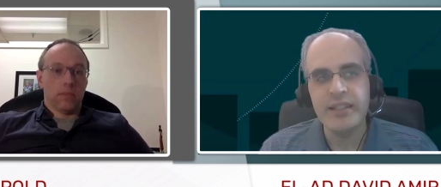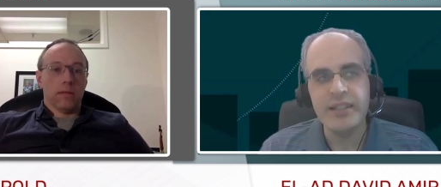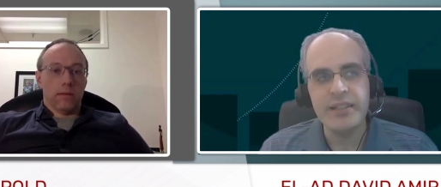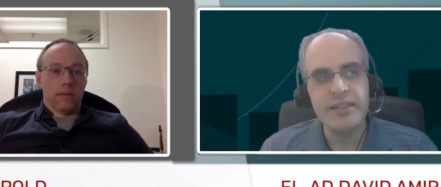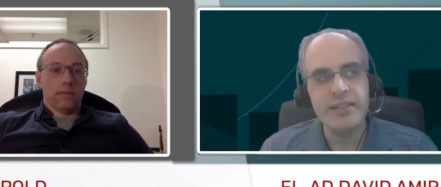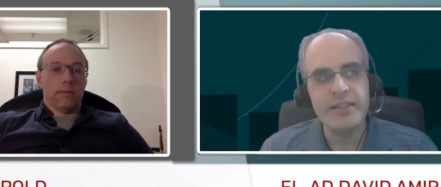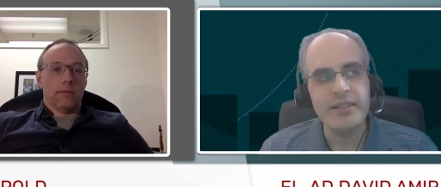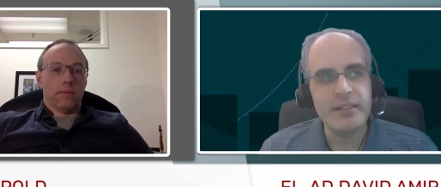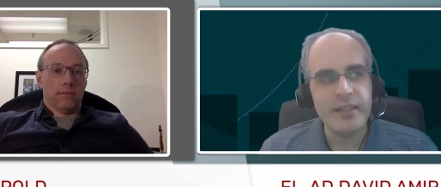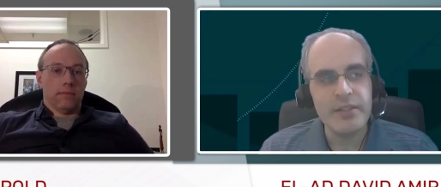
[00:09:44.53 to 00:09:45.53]

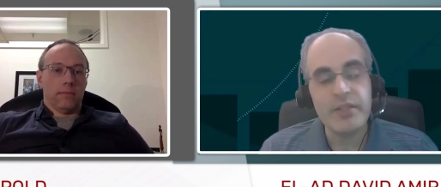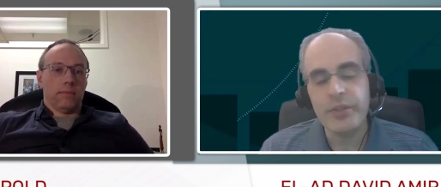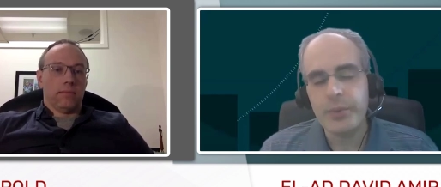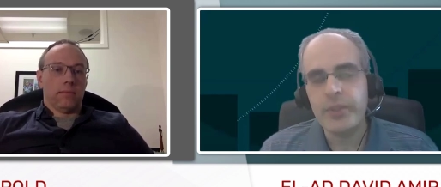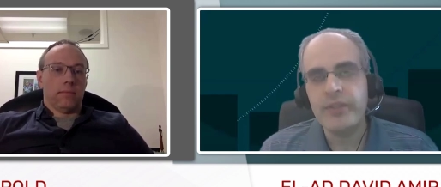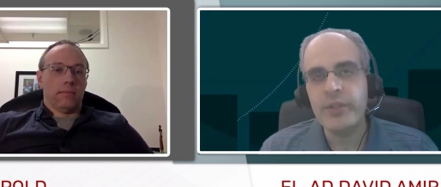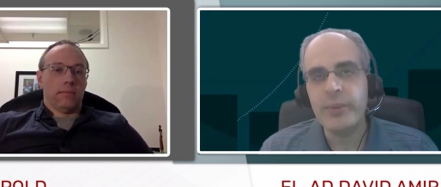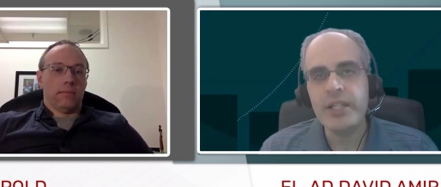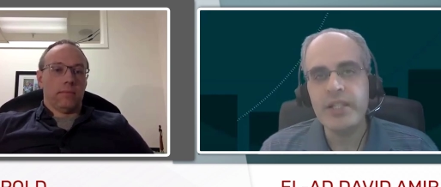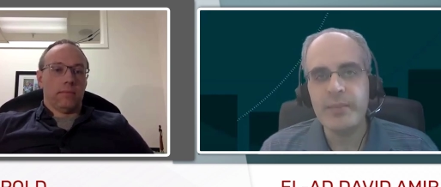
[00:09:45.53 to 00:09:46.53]
Speaker 1: And there's a
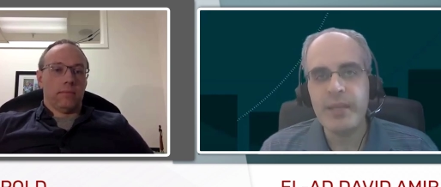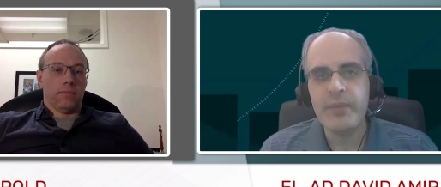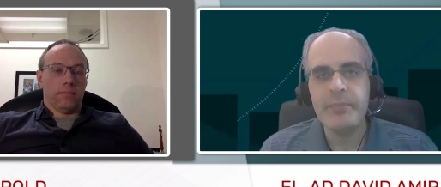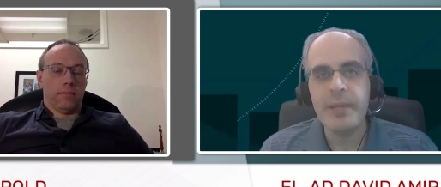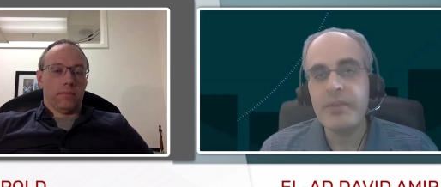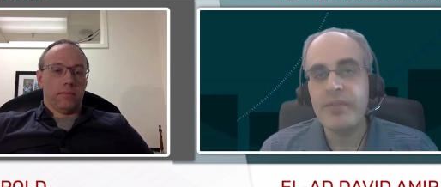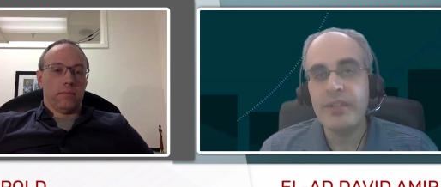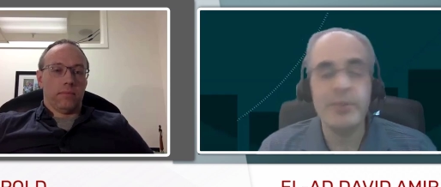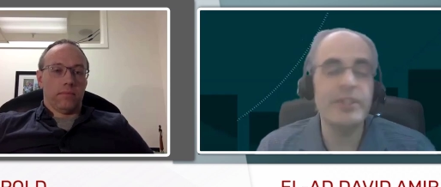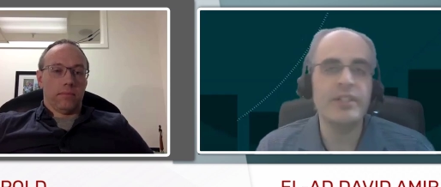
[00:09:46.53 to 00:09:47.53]
re-evaluation,
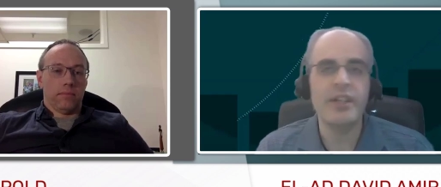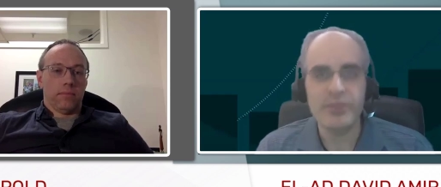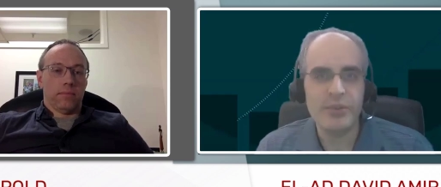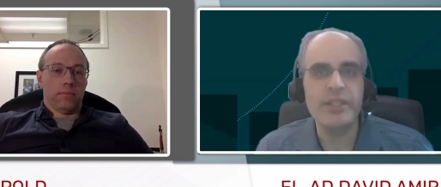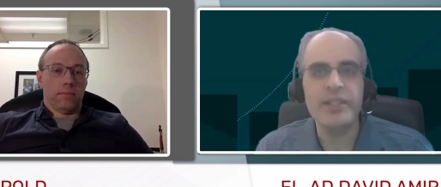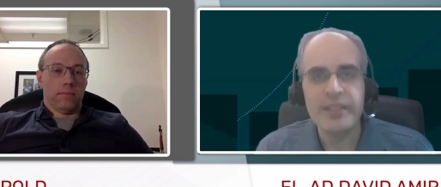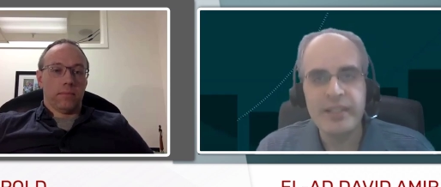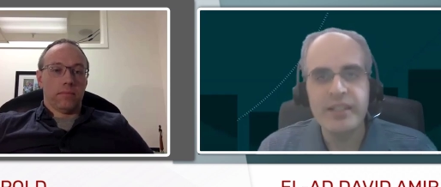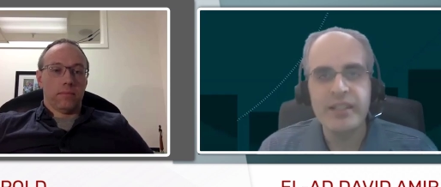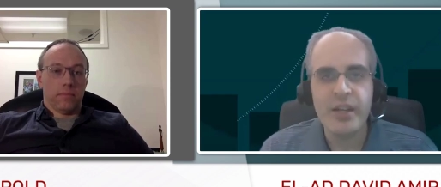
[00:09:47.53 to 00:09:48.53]
maybe even a rediscovery
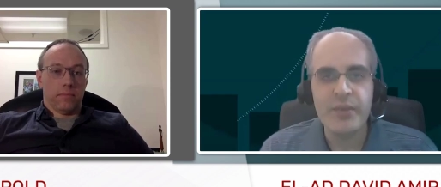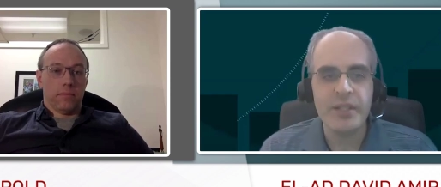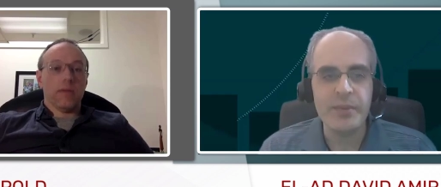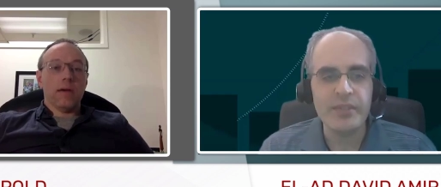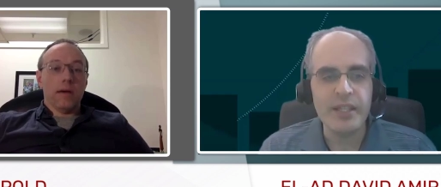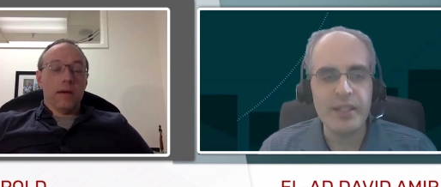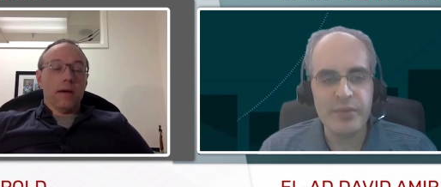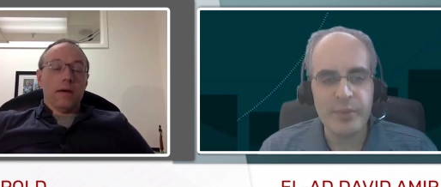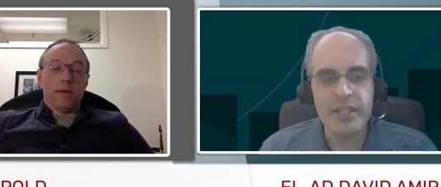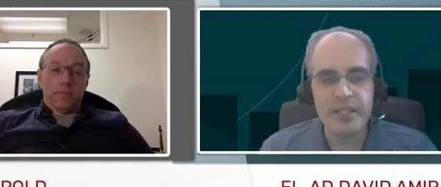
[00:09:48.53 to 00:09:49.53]
of some of
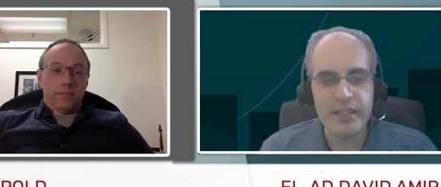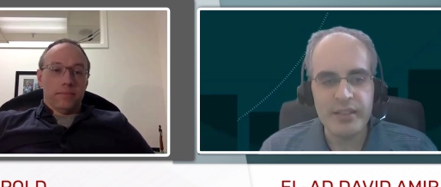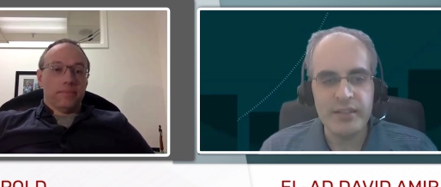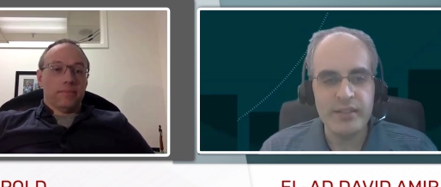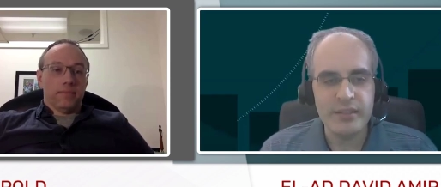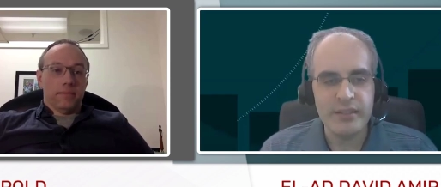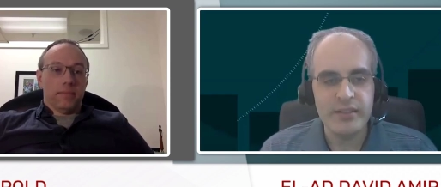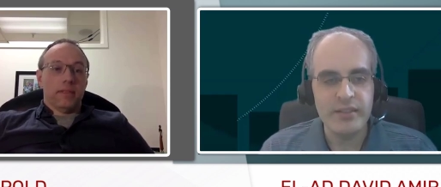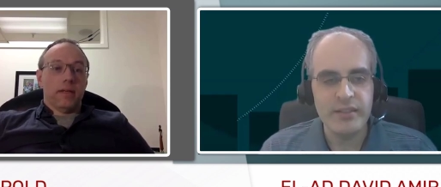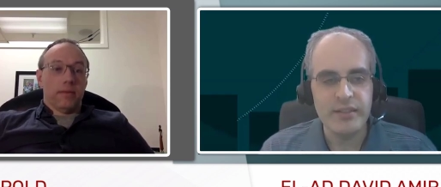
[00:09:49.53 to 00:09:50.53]
that information.
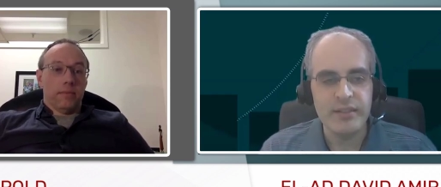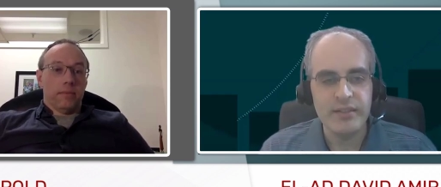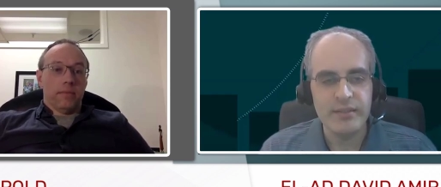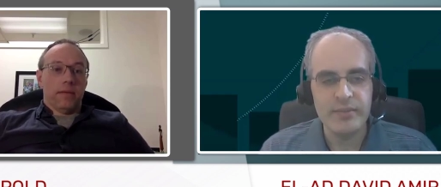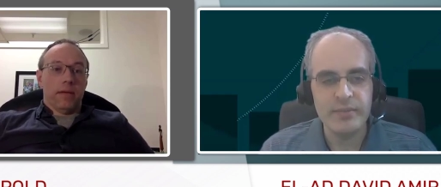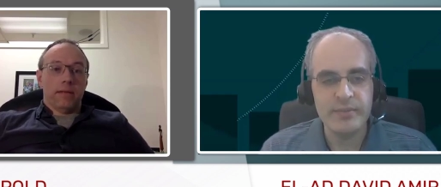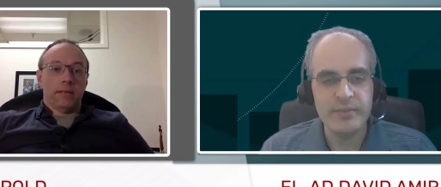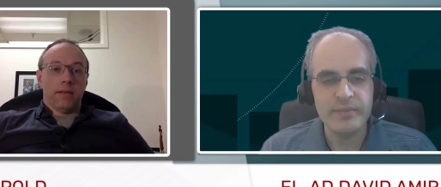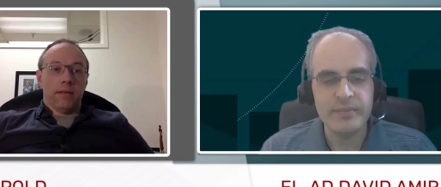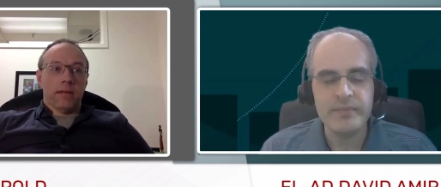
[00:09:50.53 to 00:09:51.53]
Speaker 2: Yeah,
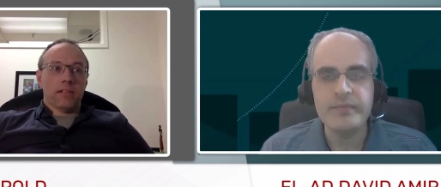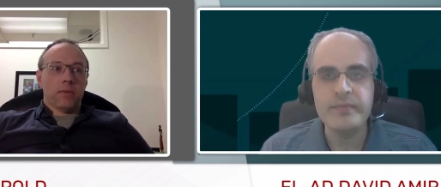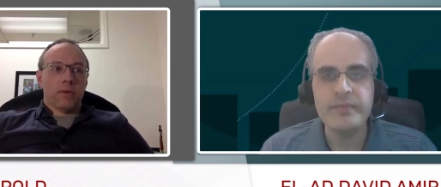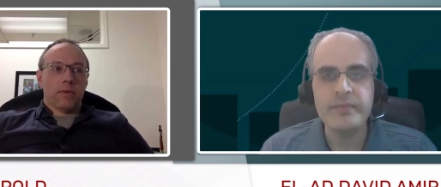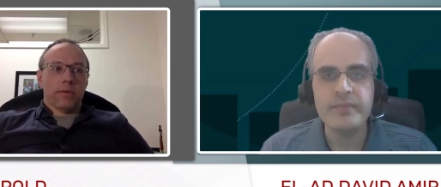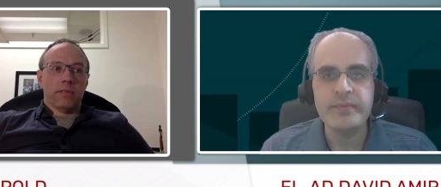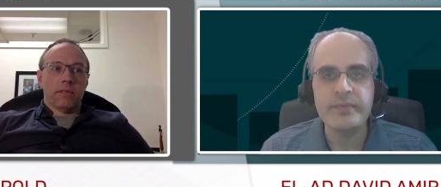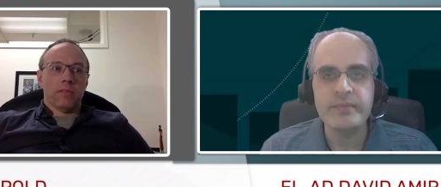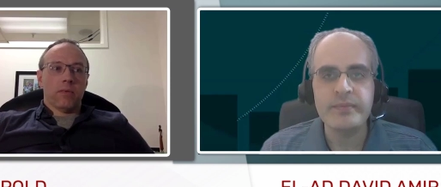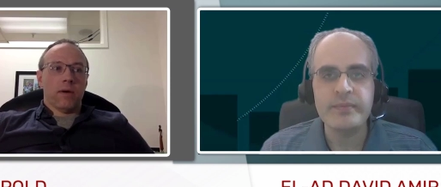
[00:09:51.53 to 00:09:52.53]
and and that's one of the
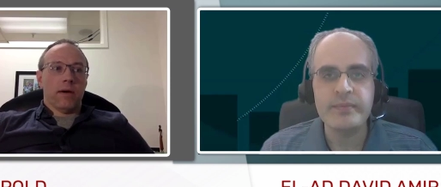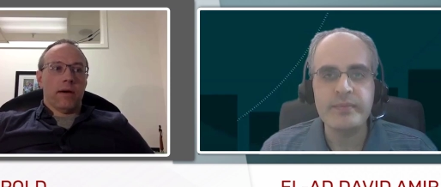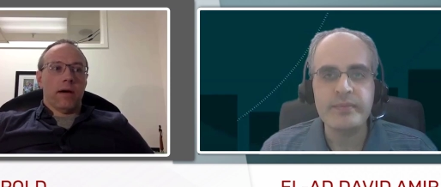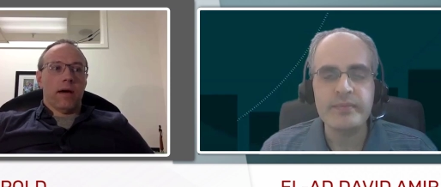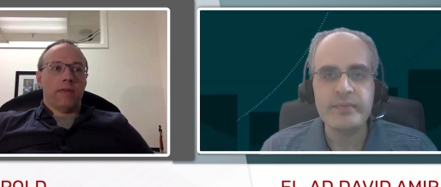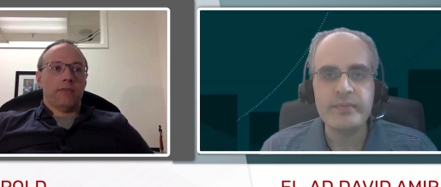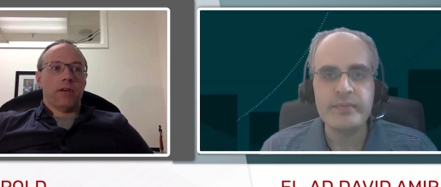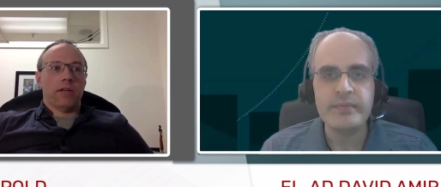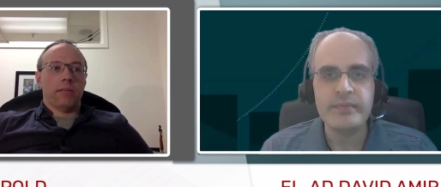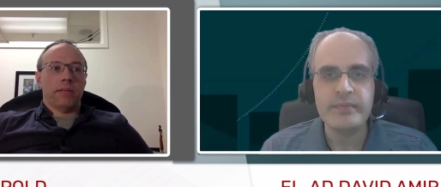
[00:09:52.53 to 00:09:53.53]
reasons why I've
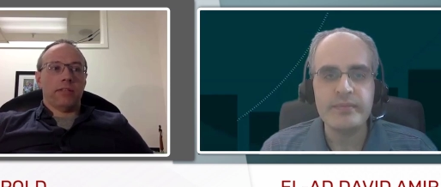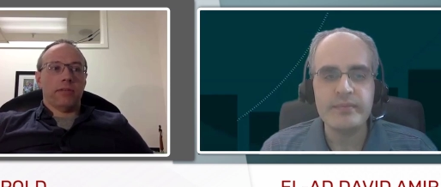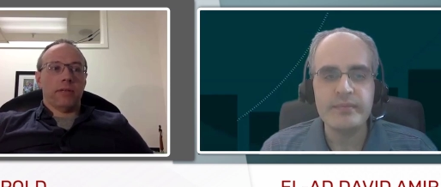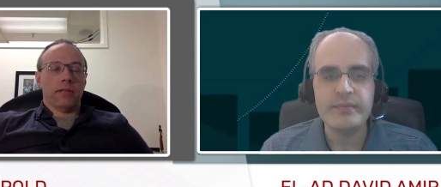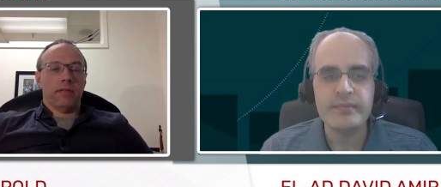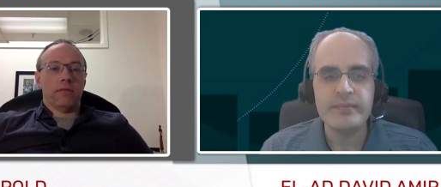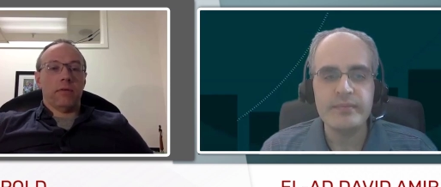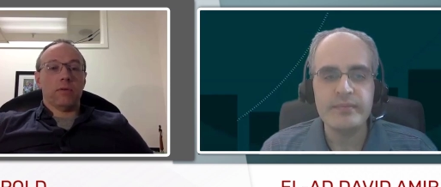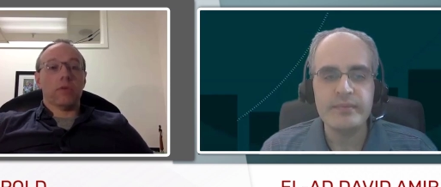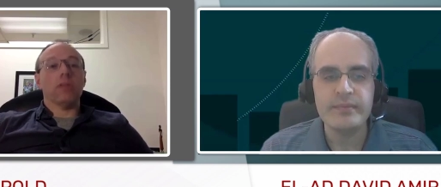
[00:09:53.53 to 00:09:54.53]
tried to make sure that even
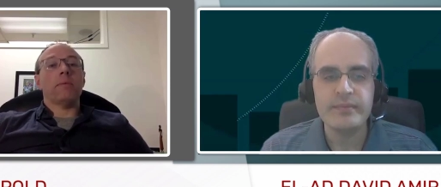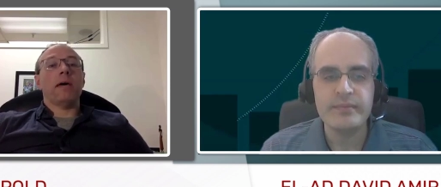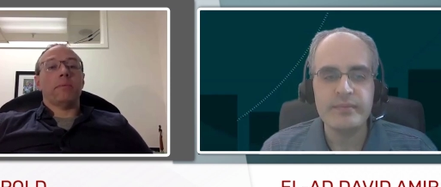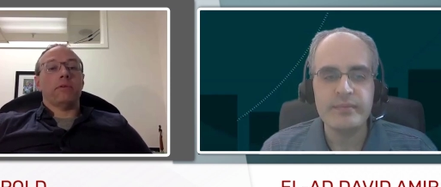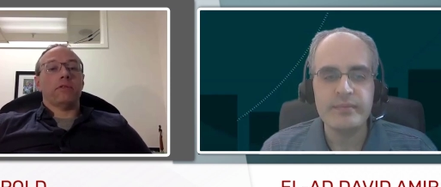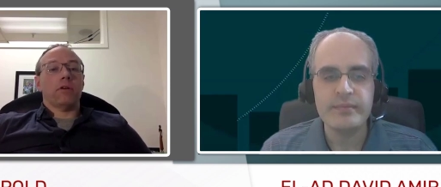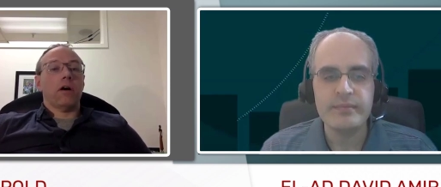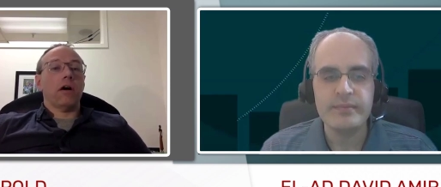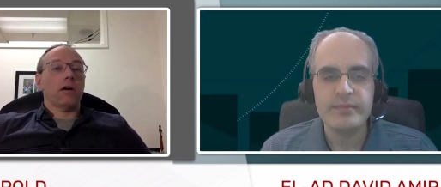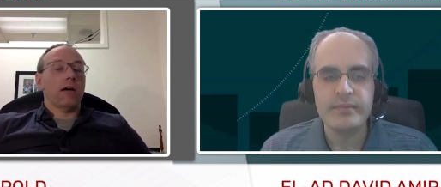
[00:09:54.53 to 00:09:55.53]
those early papers are,
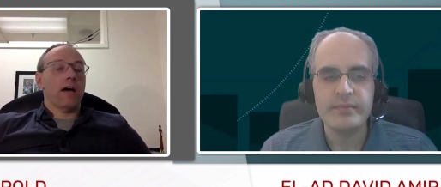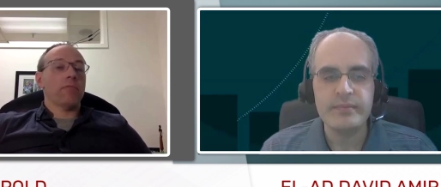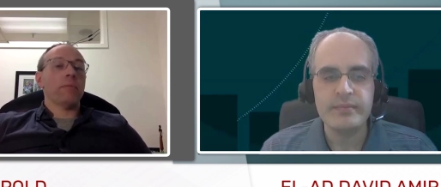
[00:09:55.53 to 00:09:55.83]
are have been